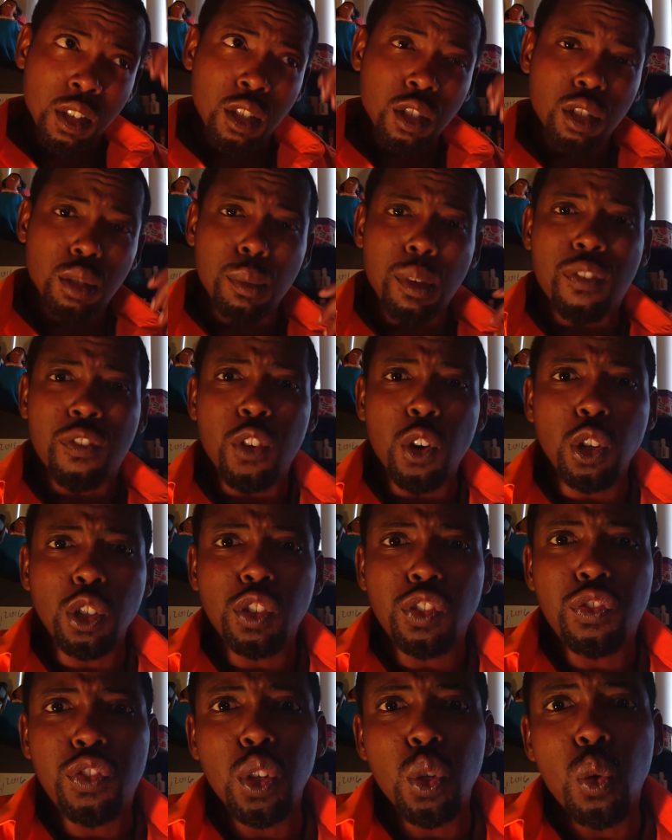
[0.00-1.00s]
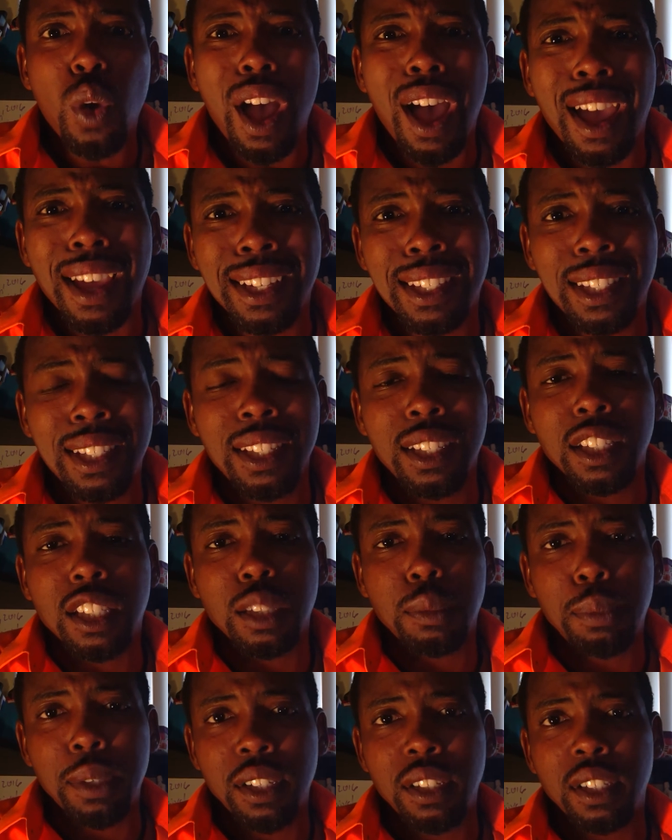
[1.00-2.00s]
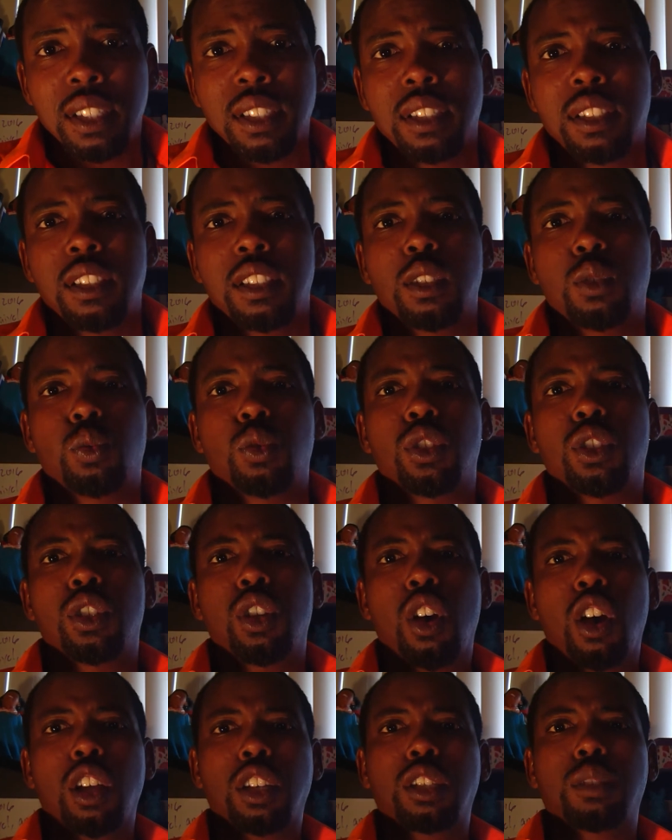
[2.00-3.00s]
So my first few IT experiences were taught